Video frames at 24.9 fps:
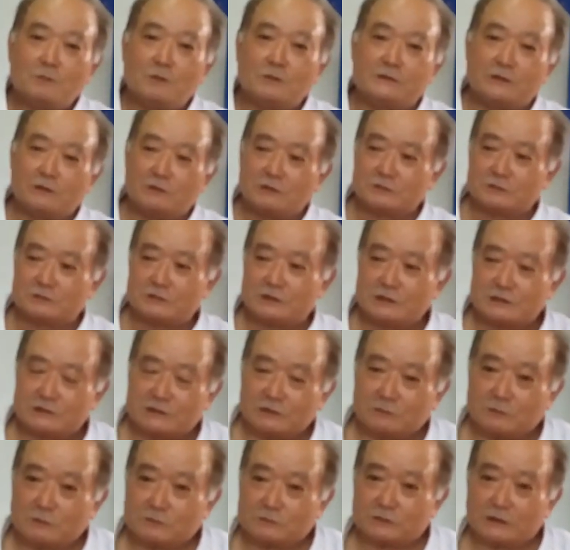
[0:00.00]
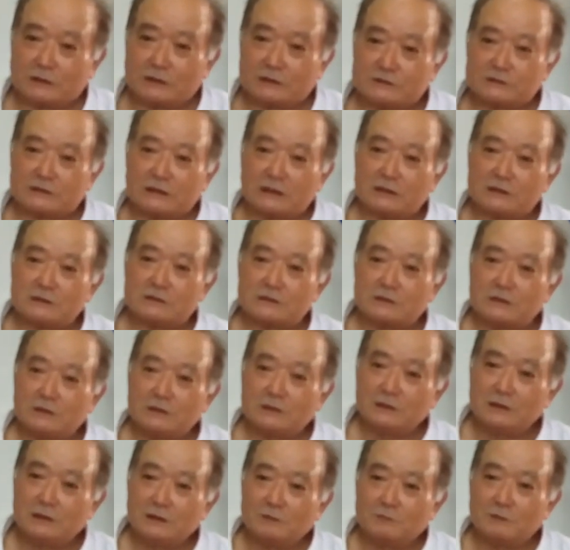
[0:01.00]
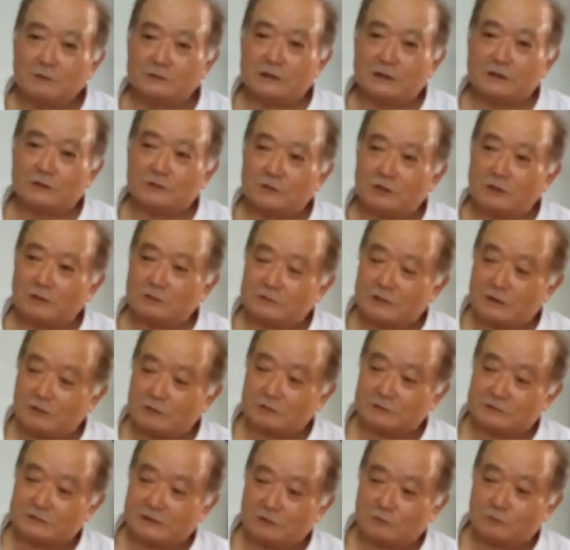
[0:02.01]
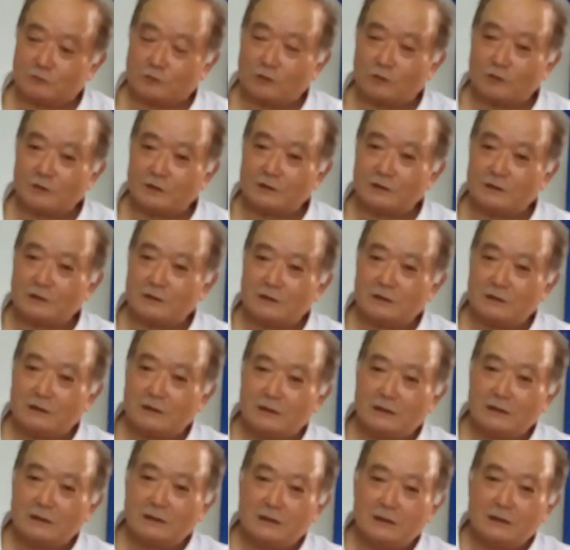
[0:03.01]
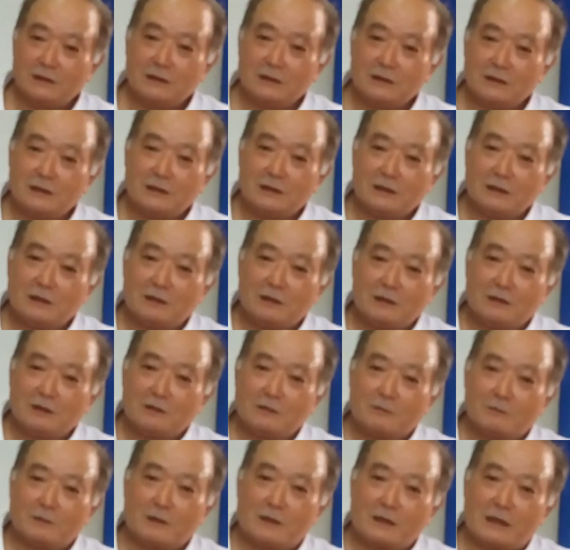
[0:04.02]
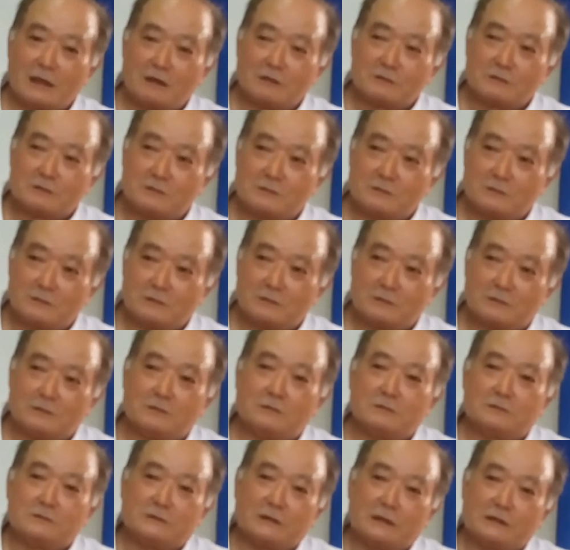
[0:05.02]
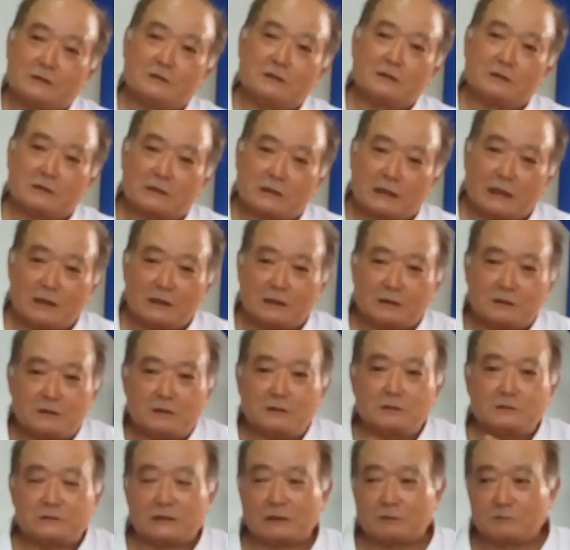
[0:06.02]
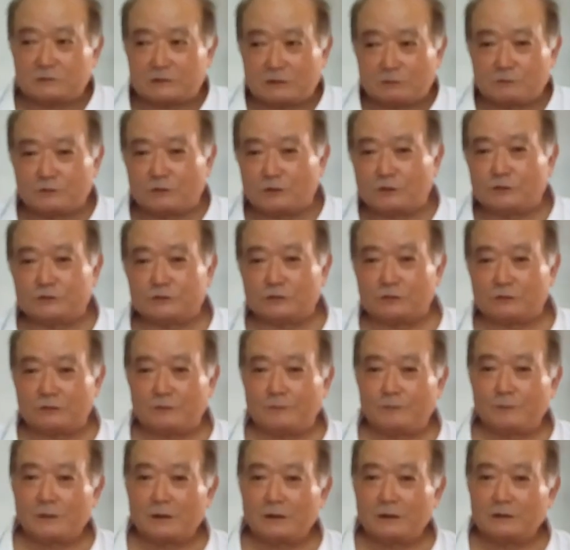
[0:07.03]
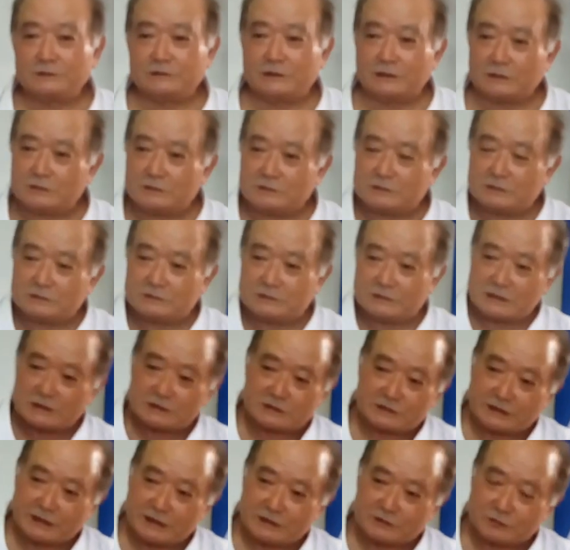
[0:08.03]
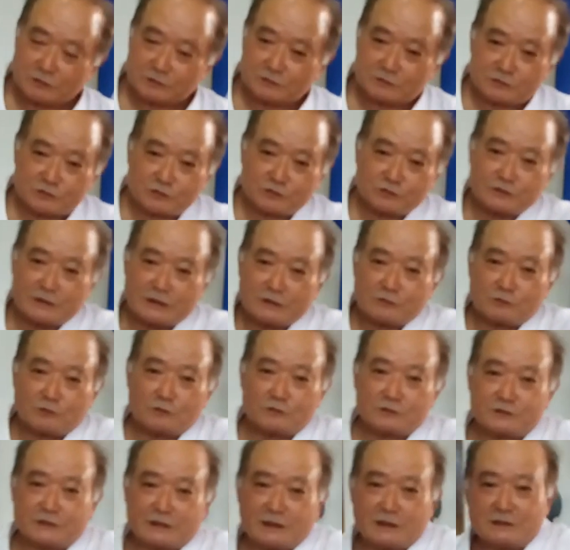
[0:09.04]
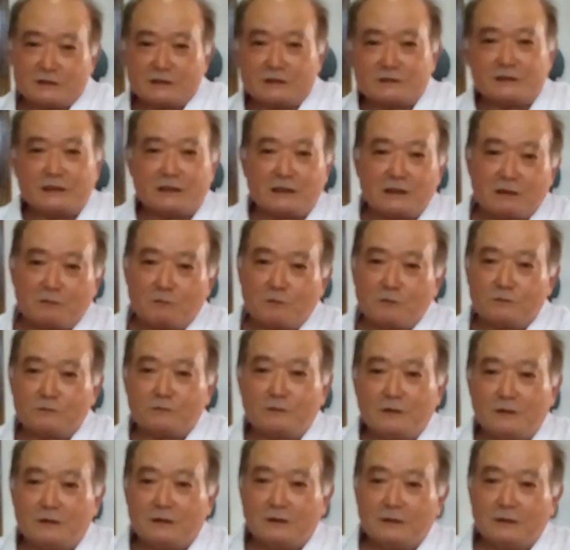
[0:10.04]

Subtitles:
But they are teaching also at the start, but they don't know they're growing. But now they're kind of some dojo. They stay, so the student will stay there level.